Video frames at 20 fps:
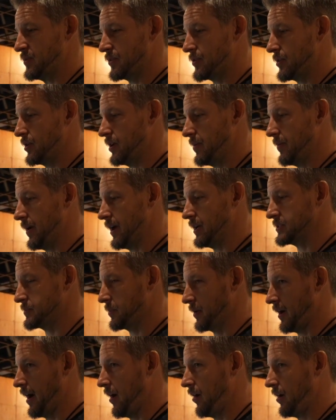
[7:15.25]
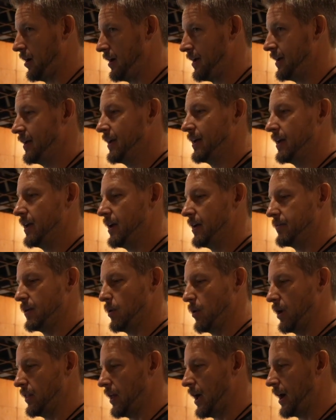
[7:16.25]
to 30 miles per hour if
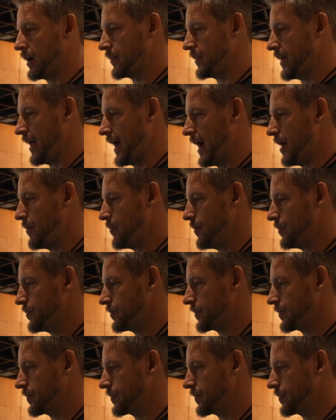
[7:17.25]
you unlock the app.